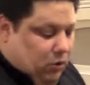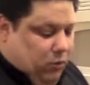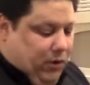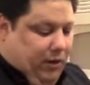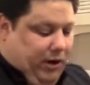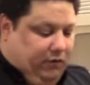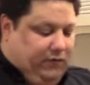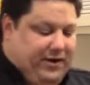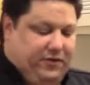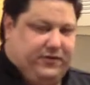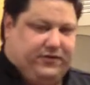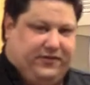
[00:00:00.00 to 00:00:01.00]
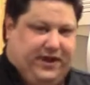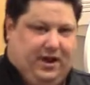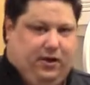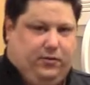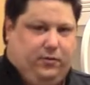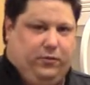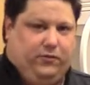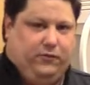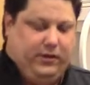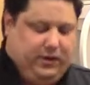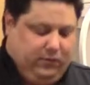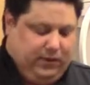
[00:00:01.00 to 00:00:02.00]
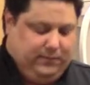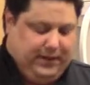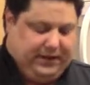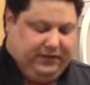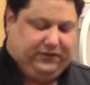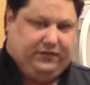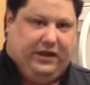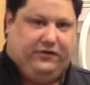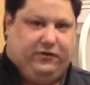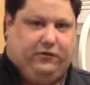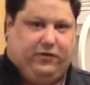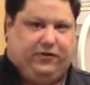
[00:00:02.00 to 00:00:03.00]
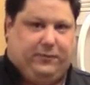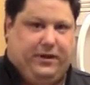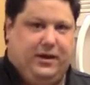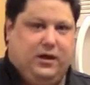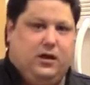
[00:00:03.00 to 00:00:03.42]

We wanna render this down. We really wanna make this nice and crispy